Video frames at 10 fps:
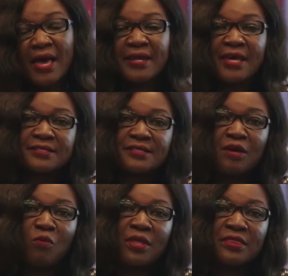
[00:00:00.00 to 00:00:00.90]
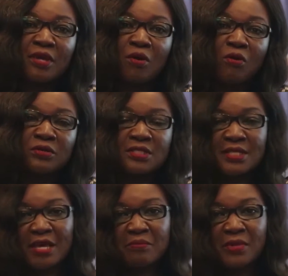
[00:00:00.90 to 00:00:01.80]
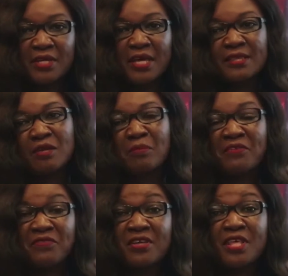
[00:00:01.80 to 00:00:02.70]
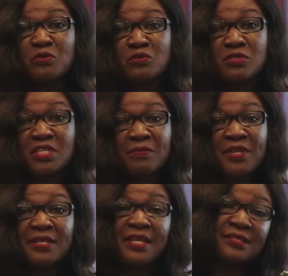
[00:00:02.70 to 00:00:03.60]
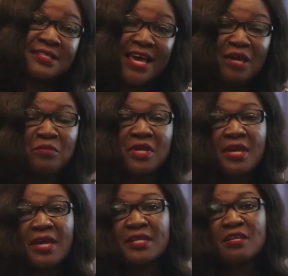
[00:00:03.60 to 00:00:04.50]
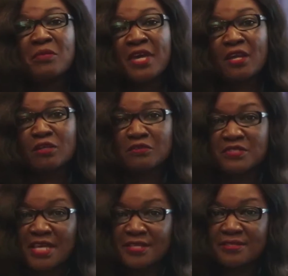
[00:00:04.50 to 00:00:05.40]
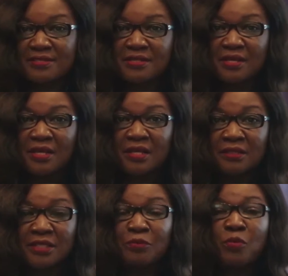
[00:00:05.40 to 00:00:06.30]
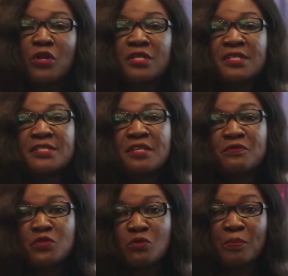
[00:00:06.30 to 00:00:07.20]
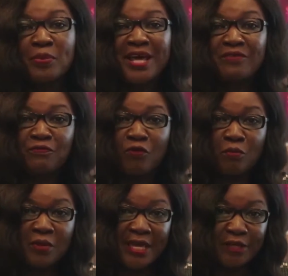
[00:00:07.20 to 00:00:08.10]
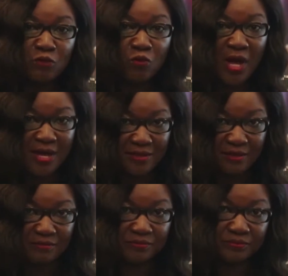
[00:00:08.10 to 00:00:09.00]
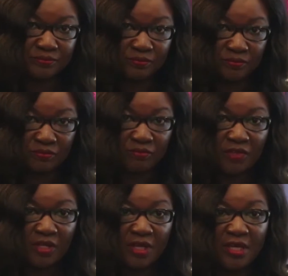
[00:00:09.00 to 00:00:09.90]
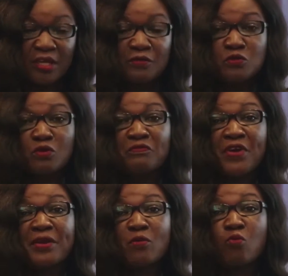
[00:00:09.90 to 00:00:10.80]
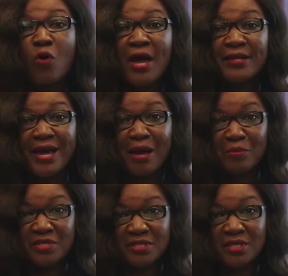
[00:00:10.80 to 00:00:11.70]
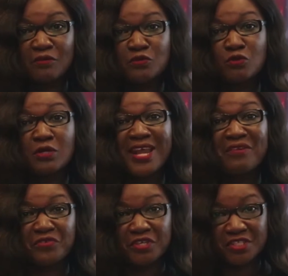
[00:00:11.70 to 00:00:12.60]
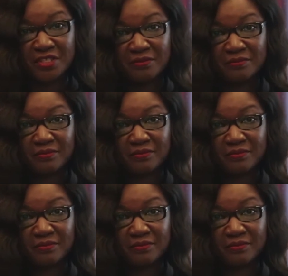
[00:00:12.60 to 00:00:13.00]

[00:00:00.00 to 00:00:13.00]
And I say one thing all the time, and I think my father used to say, but at that time, it didn't make a lot of sense, that politics gives you a platform like no other. It gives you a very wide ambit. It gives you leverage.